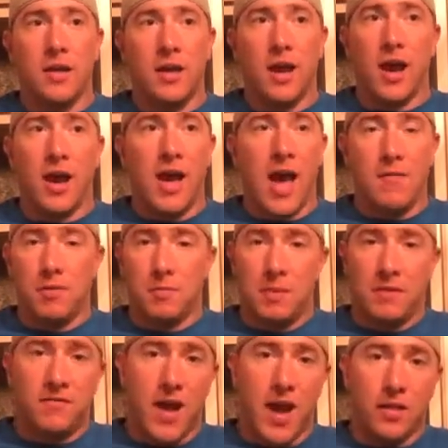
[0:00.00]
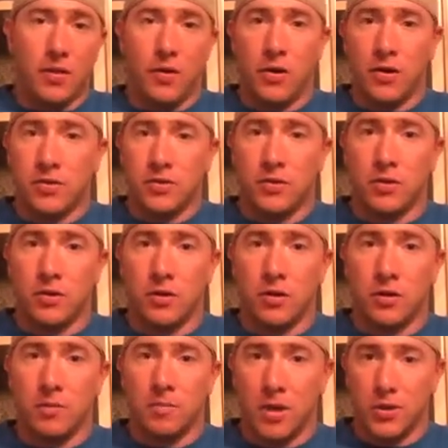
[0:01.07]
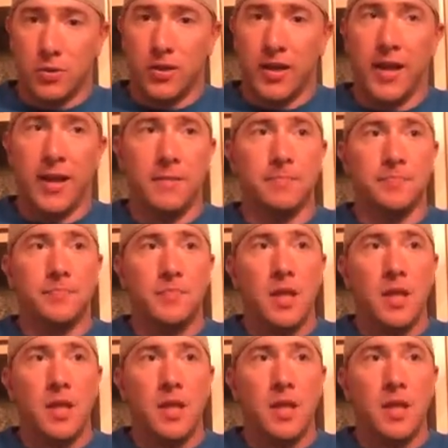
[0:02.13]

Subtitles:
have it be fat loss or muscle gain.